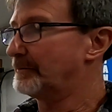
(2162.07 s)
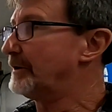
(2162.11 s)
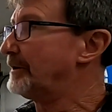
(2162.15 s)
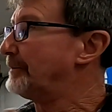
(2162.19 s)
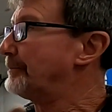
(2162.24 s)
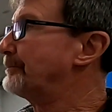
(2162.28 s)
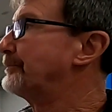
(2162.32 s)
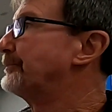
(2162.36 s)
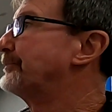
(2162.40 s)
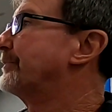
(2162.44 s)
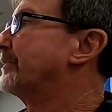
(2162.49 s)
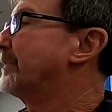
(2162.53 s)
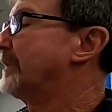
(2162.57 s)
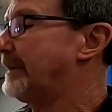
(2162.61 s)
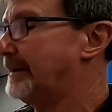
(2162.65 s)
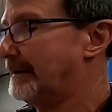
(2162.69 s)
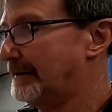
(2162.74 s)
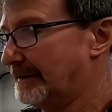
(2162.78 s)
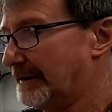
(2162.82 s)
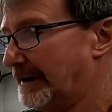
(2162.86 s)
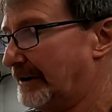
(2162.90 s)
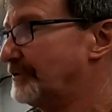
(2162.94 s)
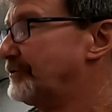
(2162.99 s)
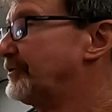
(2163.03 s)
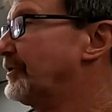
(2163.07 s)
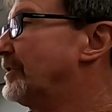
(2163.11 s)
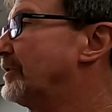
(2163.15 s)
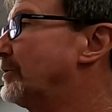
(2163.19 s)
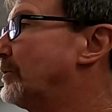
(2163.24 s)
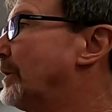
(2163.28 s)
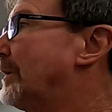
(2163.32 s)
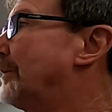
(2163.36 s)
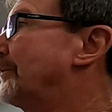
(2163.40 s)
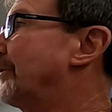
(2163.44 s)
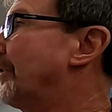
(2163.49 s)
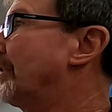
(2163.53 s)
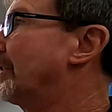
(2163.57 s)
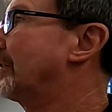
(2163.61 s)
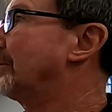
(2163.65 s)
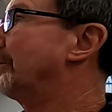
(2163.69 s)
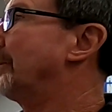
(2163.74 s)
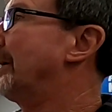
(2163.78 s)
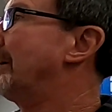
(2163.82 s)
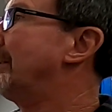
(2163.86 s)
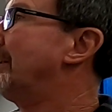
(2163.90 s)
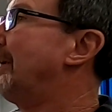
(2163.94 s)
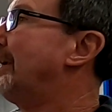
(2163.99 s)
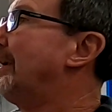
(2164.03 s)
But yeah, I'll show you what I'm talking
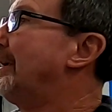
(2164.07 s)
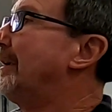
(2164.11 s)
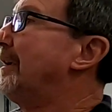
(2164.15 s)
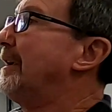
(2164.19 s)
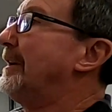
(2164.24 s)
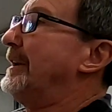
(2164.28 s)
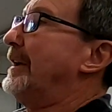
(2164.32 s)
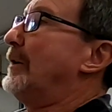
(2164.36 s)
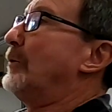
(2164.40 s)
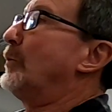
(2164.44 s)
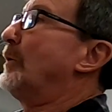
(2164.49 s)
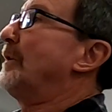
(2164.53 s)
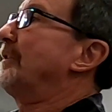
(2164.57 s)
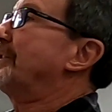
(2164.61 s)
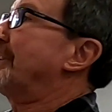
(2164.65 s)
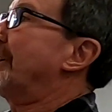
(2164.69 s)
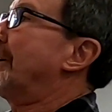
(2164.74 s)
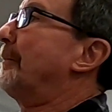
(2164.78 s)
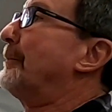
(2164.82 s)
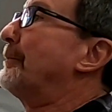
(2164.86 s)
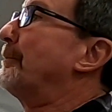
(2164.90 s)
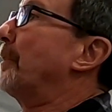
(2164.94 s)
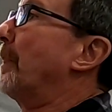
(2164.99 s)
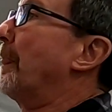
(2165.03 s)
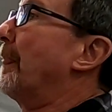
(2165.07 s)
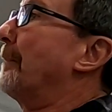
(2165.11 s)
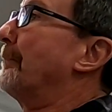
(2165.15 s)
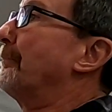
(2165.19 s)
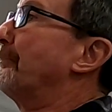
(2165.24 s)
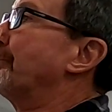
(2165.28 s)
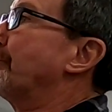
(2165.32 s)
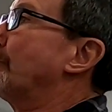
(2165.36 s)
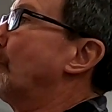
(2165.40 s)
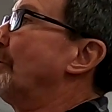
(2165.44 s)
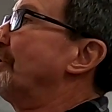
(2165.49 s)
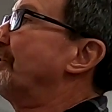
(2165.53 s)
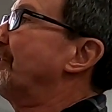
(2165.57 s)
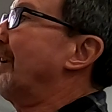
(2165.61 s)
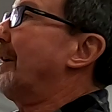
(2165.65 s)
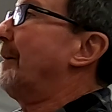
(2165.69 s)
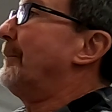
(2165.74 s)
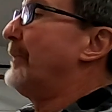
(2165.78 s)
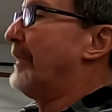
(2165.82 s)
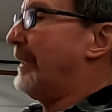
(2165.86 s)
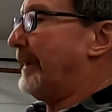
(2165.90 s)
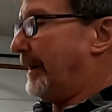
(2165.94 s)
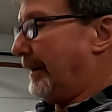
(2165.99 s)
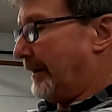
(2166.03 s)
about. Now, once I'm once
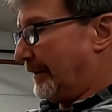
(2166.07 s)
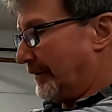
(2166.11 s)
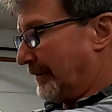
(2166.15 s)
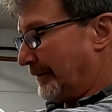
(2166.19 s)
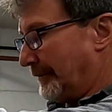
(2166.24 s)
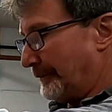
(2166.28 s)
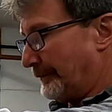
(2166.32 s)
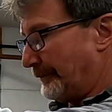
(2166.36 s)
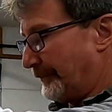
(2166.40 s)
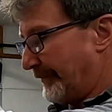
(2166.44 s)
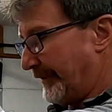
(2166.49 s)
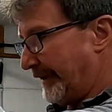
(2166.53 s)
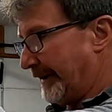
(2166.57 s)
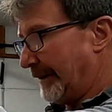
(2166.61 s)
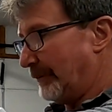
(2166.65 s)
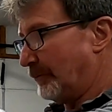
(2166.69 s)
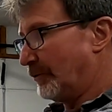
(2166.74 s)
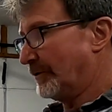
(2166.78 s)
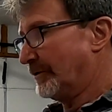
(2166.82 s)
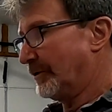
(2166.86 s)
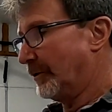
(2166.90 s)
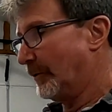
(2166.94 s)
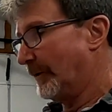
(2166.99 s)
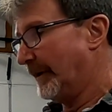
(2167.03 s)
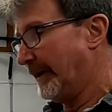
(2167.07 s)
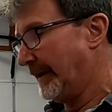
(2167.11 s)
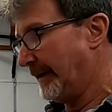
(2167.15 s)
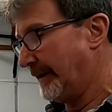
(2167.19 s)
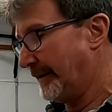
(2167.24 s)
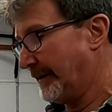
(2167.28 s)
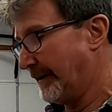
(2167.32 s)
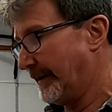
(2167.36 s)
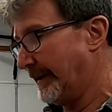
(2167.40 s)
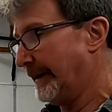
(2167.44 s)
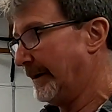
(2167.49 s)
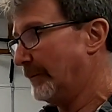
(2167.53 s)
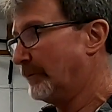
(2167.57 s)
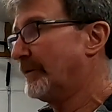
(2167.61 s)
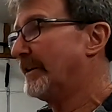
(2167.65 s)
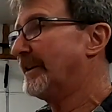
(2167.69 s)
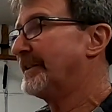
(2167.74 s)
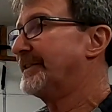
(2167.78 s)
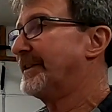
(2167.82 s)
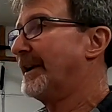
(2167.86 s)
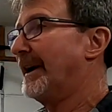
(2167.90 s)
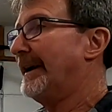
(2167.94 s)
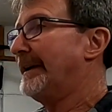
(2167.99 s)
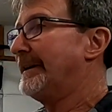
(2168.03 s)
I'm there, then I'm going to go ahead and I'm
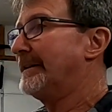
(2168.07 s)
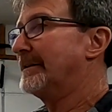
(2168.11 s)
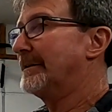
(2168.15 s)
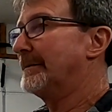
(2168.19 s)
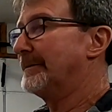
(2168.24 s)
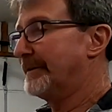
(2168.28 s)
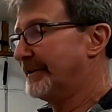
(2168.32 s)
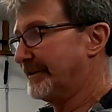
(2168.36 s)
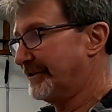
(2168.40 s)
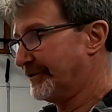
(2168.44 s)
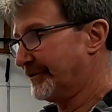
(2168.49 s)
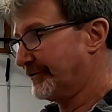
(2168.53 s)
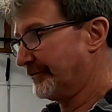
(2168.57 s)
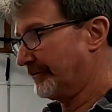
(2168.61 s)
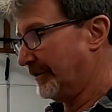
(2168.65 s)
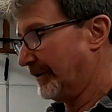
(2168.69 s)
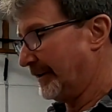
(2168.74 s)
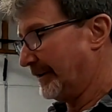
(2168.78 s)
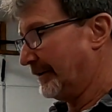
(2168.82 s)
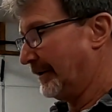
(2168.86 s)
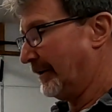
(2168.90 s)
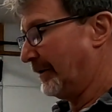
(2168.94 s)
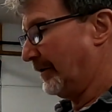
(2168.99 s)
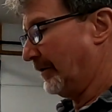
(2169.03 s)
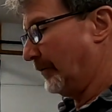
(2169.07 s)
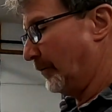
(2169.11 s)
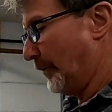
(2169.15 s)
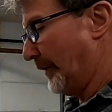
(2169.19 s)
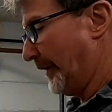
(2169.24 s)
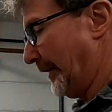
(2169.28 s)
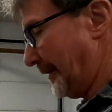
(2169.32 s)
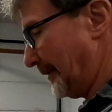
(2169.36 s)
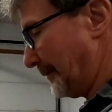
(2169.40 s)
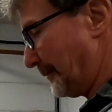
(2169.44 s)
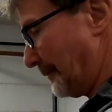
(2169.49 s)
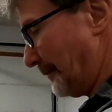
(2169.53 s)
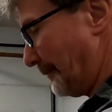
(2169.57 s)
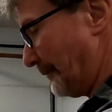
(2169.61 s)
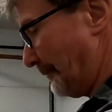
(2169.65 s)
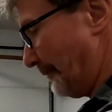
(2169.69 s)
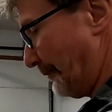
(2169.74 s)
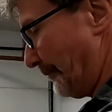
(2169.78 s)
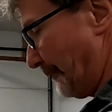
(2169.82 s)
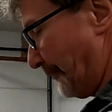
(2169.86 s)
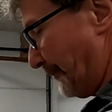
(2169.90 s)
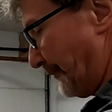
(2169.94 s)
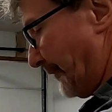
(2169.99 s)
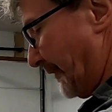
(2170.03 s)
going to tighten up this strut all the way
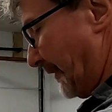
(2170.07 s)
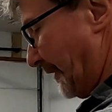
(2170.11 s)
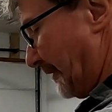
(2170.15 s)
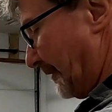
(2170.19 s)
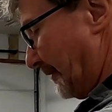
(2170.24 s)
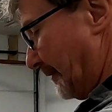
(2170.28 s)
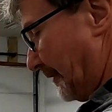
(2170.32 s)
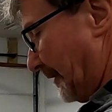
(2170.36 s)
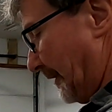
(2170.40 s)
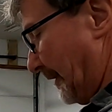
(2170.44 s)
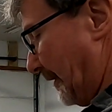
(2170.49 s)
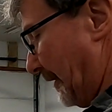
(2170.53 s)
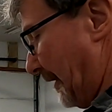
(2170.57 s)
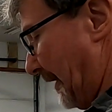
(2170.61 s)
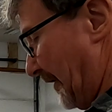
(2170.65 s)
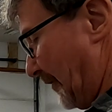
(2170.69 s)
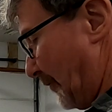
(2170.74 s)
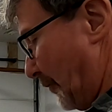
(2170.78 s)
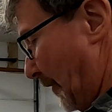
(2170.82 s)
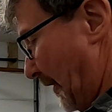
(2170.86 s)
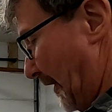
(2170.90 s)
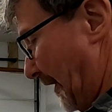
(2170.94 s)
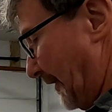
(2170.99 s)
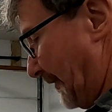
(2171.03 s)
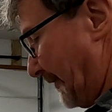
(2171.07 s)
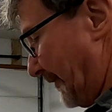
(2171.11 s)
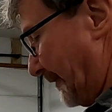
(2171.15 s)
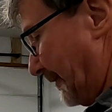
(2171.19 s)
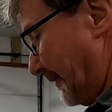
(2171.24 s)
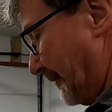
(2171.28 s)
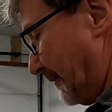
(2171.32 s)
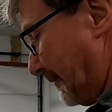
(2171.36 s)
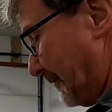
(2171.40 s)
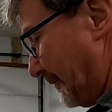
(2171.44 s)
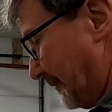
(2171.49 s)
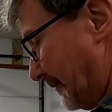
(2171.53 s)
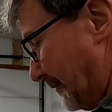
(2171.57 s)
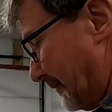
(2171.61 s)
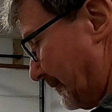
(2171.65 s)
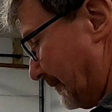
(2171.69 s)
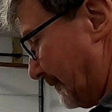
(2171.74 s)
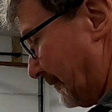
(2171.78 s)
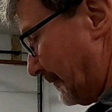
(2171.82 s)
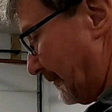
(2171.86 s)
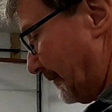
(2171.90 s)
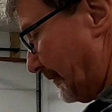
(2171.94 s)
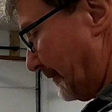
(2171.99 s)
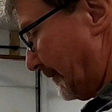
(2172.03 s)
clockwise
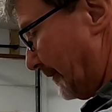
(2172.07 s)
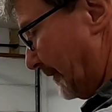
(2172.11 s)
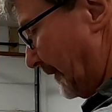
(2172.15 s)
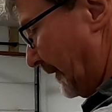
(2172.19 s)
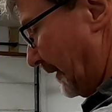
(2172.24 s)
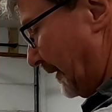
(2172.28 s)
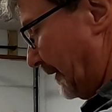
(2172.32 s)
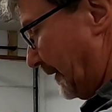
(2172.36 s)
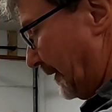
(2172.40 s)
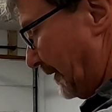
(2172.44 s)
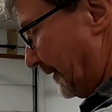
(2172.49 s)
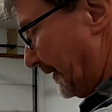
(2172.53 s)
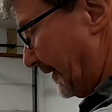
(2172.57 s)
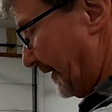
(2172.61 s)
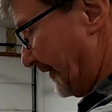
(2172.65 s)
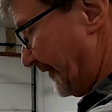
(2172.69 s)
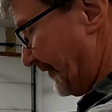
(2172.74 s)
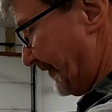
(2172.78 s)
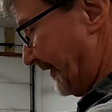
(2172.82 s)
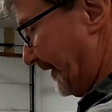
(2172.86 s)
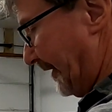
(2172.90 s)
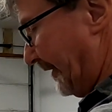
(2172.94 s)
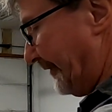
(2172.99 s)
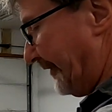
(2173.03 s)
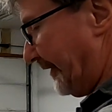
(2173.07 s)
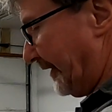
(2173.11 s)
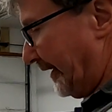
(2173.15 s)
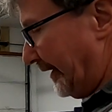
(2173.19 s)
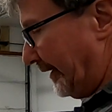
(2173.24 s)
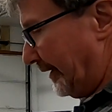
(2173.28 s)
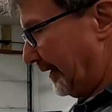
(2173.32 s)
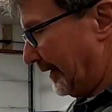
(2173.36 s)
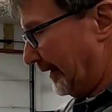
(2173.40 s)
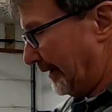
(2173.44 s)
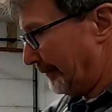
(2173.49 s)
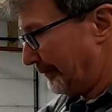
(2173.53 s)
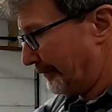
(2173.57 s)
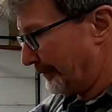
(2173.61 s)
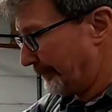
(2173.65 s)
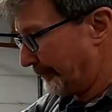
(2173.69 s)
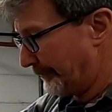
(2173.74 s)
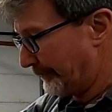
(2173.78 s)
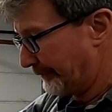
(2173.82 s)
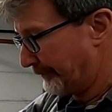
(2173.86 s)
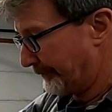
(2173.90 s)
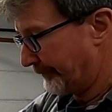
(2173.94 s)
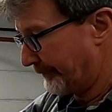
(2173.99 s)
to stiffen it up.